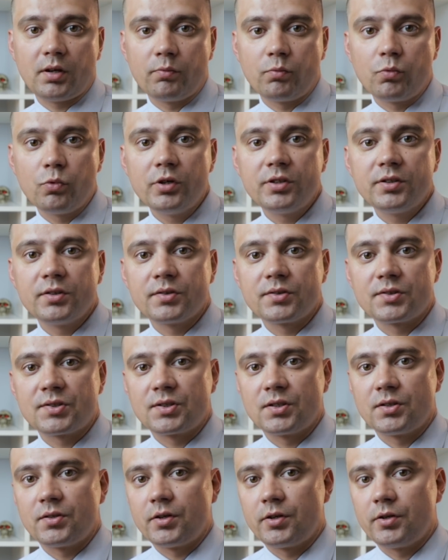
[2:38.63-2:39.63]
avoidance
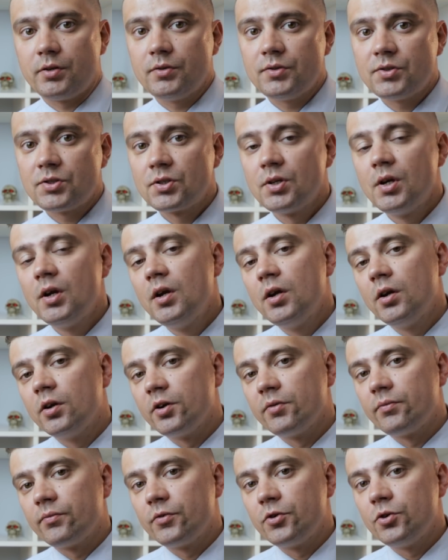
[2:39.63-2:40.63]
scenarios
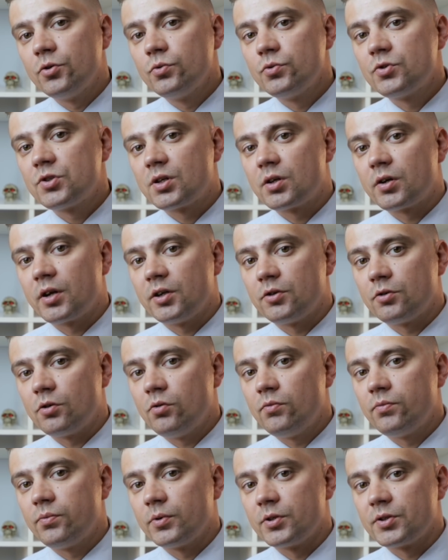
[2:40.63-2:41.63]
refuse great
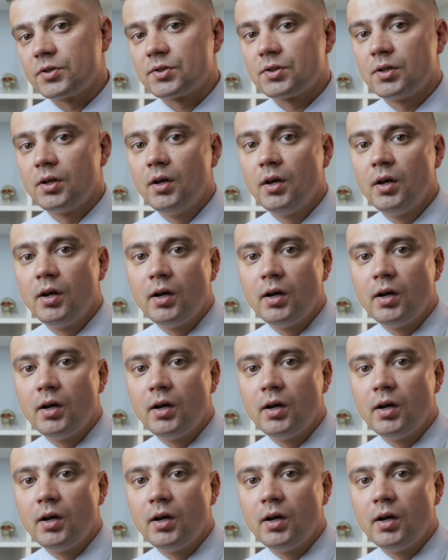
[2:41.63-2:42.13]
offers,